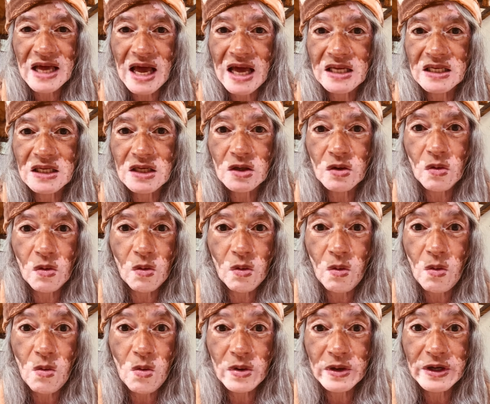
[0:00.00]
and in
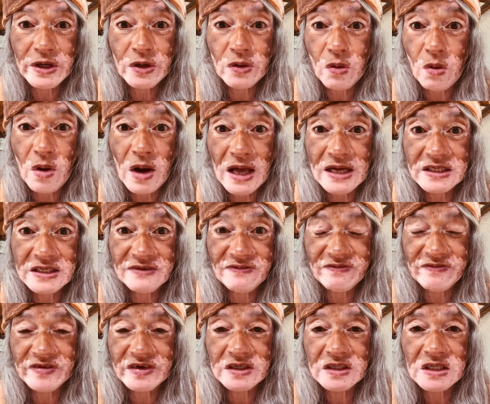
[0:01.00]
all, in all our
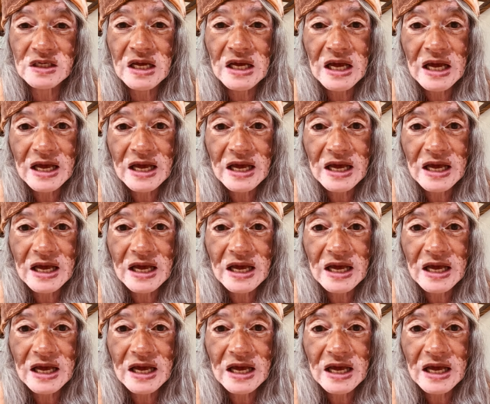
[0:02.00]
different